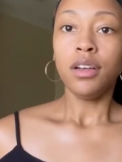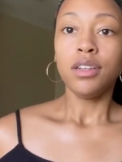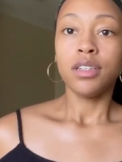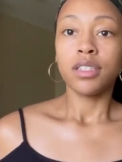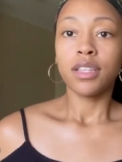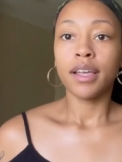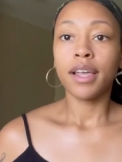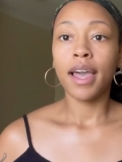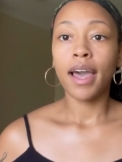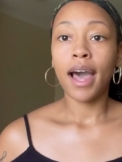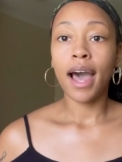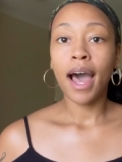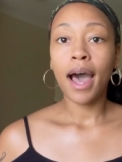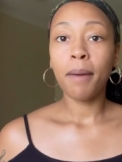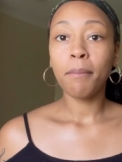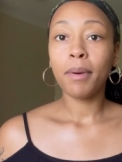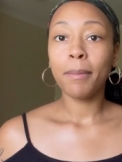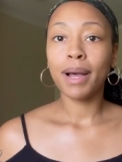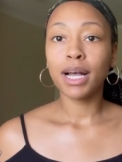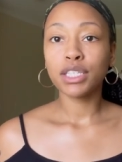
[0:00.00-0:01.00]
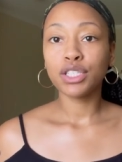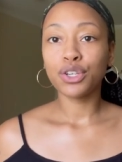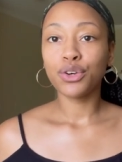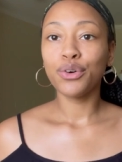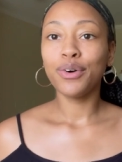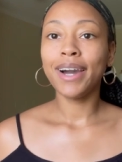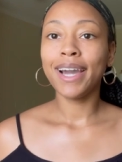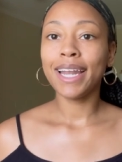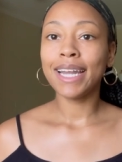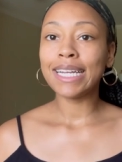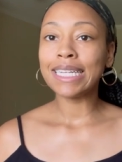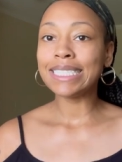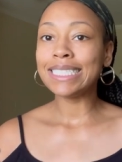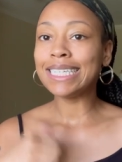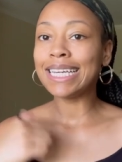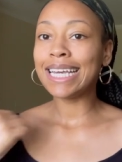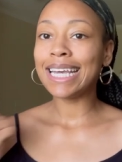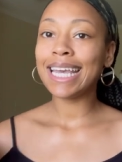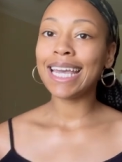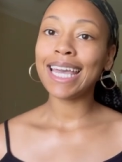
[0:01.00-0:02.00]
So yeah, I'm about to go ahead
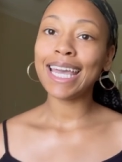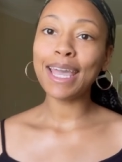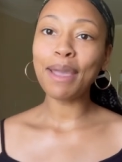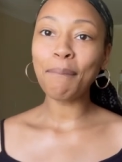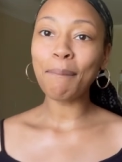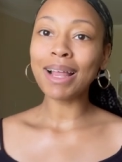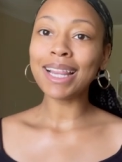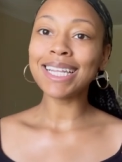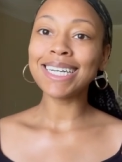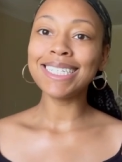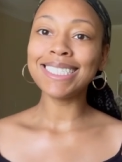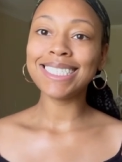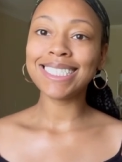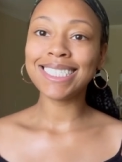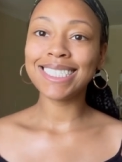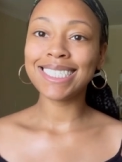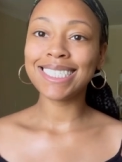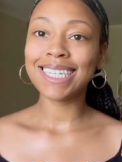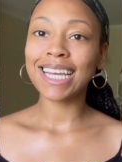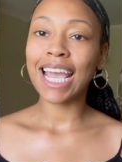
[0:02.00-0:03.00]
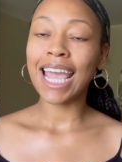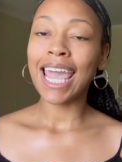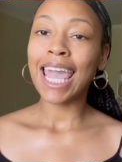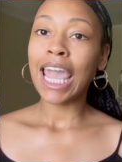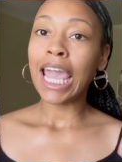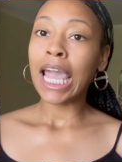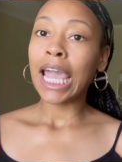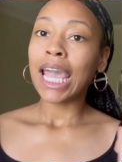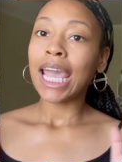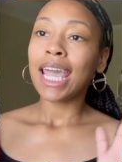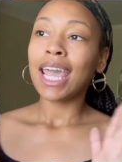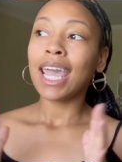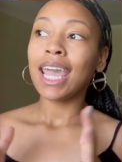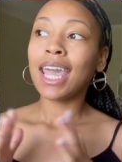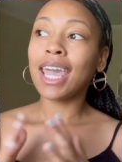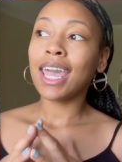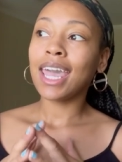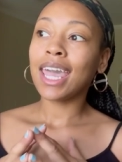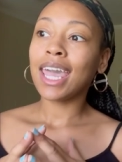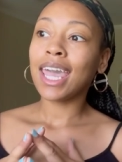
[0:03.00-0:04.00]
and eat my lunch,
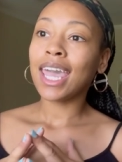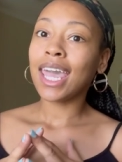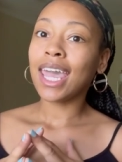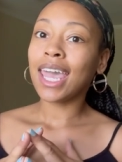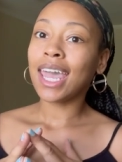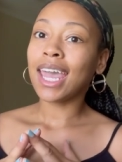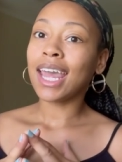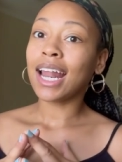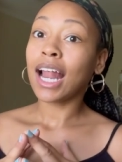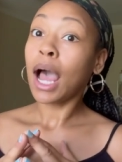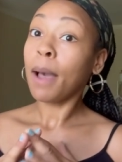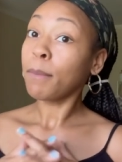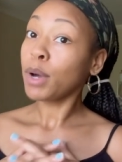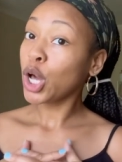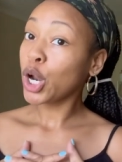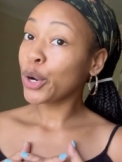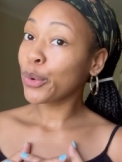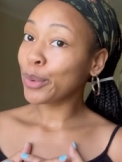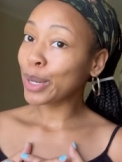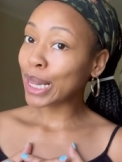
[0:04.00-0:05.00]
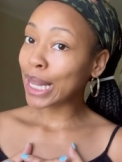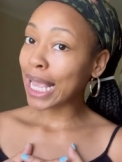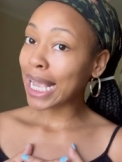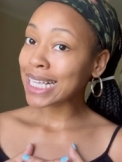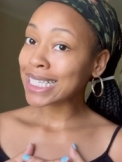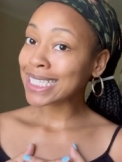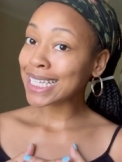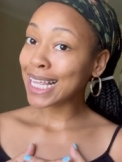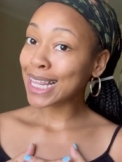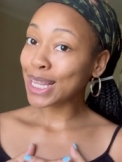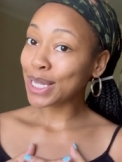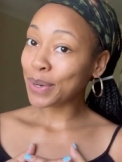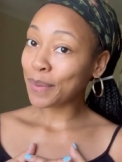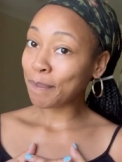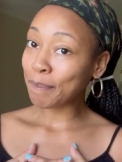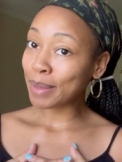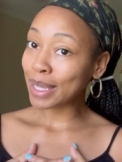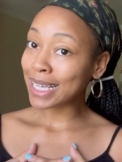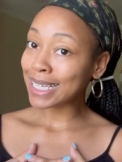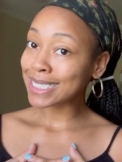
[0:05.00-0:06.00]
and I'm gonna relax a little
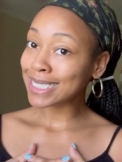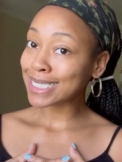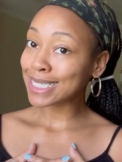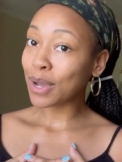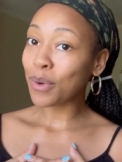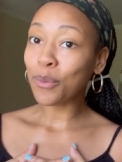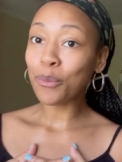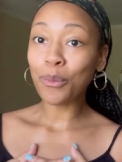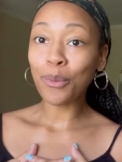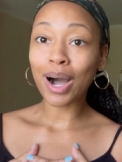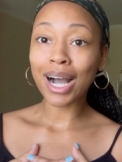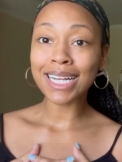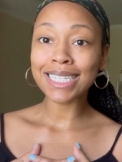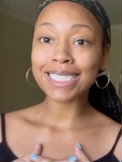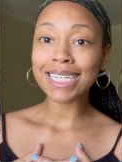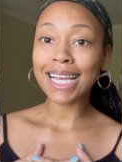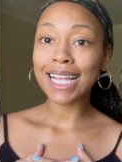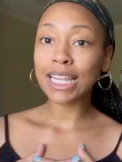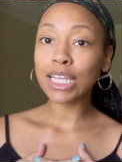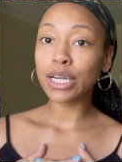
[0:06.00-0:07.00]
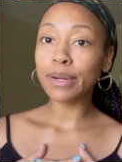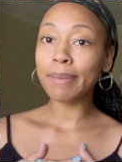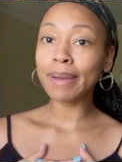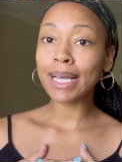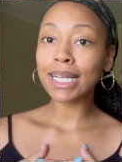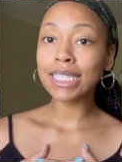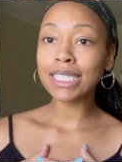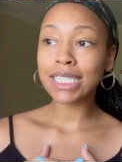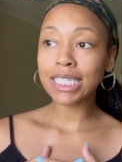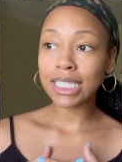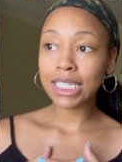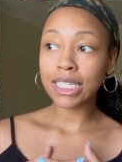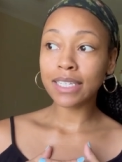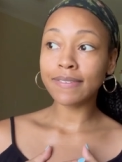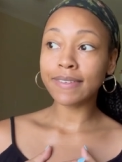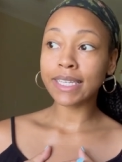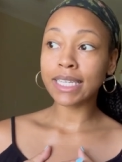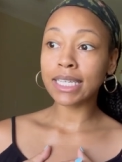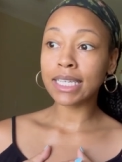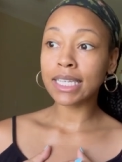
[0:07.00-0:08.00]
bit, watch a little bit of
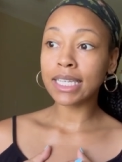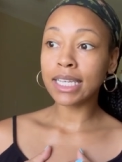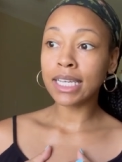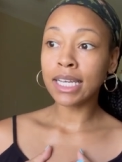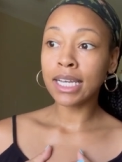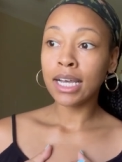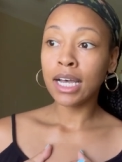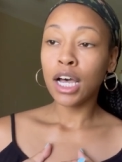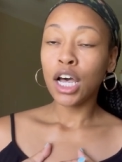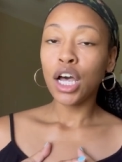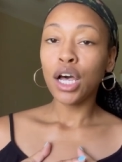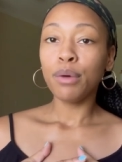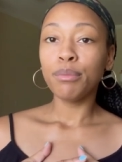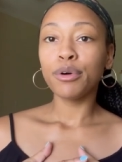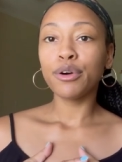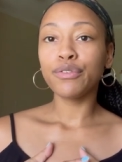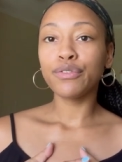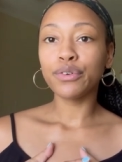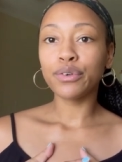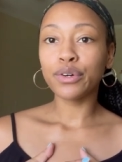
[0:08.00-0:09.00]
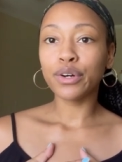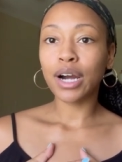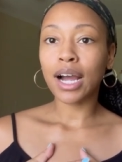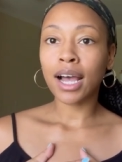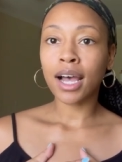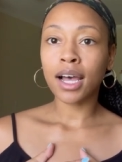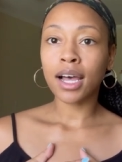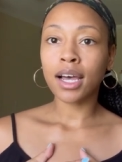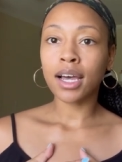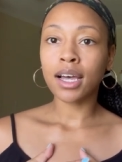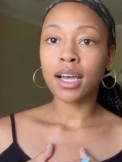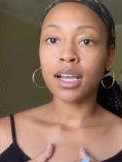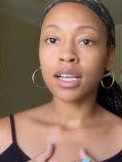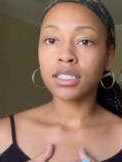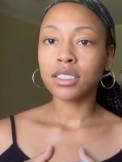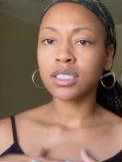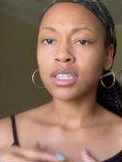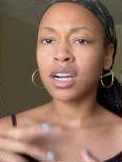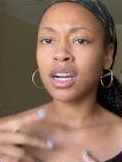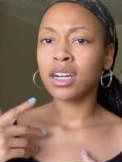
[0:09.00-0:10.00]
TV before I
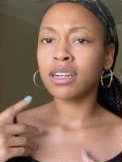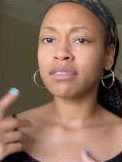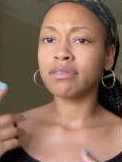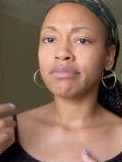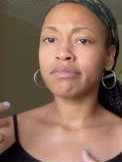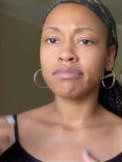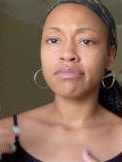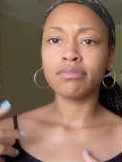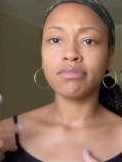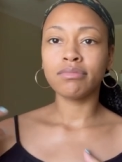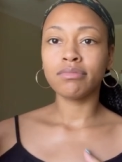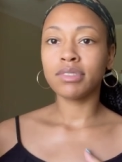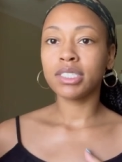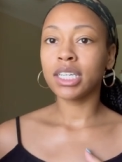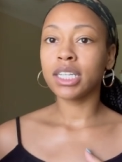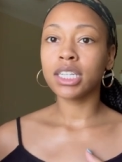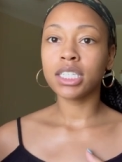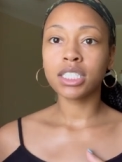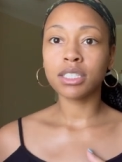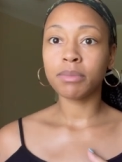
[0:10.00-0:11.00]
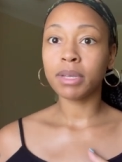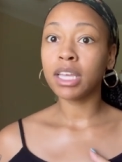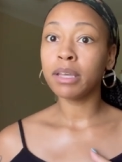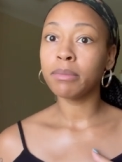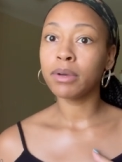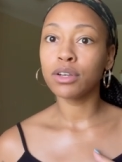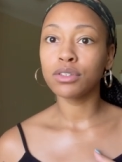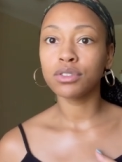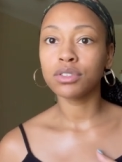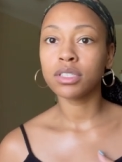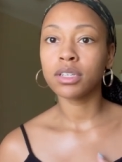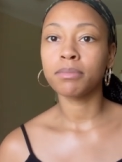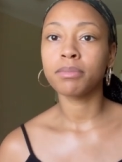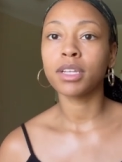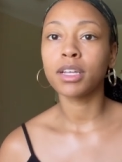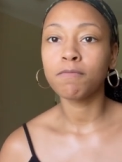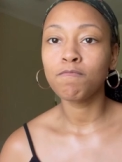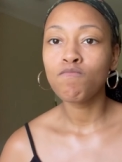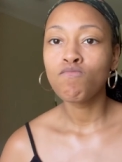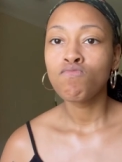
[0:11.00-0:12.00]
start sending some emails or
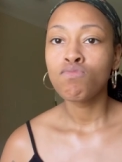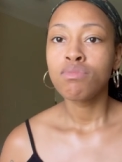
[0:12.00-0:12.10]
something.